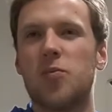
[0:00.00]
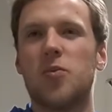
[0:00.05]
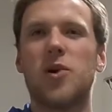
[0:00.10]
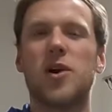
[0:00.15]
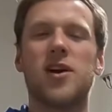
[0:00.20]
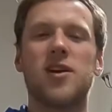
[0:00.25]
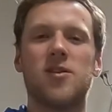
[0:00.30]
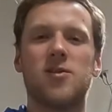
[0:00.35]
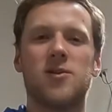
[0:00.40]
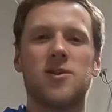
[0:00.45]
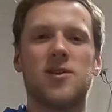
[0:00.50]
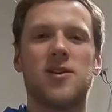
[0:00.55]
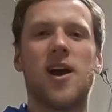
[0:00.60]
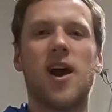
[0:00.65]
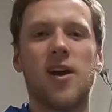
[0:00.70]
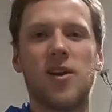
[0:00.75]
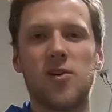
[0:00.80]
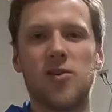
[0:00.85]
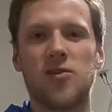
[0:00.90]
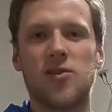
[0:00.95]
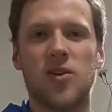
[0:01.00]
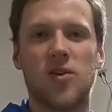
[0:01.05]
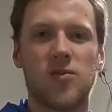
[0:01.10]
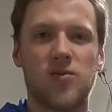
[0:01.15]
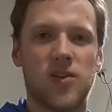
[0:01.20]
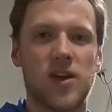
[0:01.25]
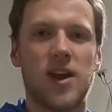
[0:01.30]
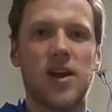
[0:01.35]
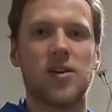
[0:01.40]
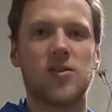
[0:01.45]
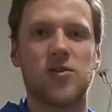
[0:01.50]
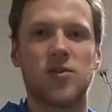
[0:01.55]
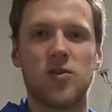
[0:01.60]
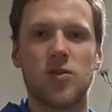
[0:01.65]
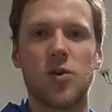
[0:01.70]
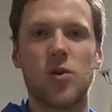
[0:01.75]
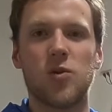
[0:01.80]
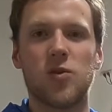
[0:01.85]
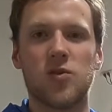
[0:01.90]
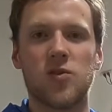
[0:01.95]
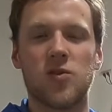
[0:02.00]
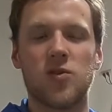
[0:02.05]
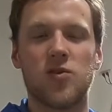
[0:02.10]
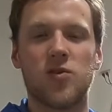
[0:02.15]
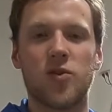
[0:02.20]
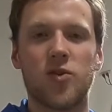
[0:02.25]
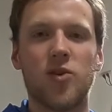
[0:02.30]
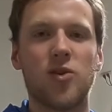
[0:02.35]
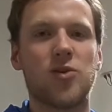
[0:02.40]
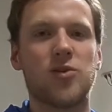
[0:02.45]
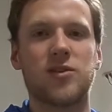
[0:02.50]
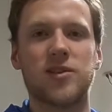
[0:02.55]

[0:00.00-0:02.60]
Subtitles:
but you deny yourself that extra toaster strudel